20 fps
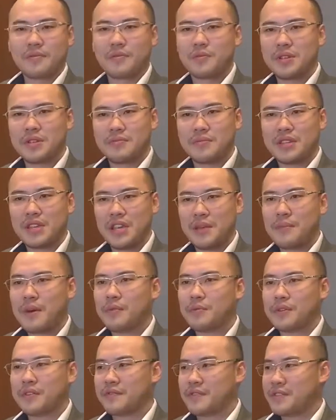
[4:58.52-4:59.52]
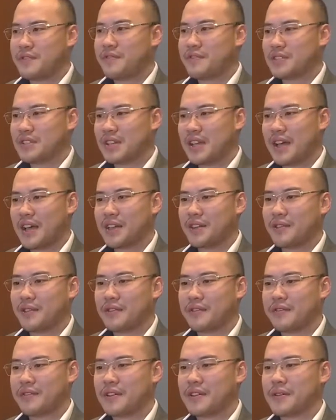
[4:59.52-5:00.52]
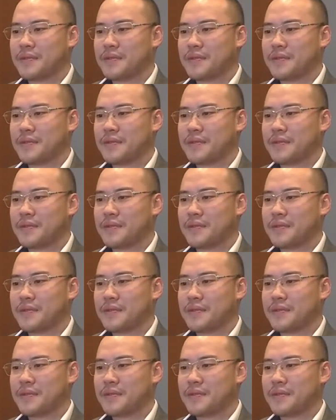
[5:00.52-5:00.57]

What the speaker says: we came up with different kind of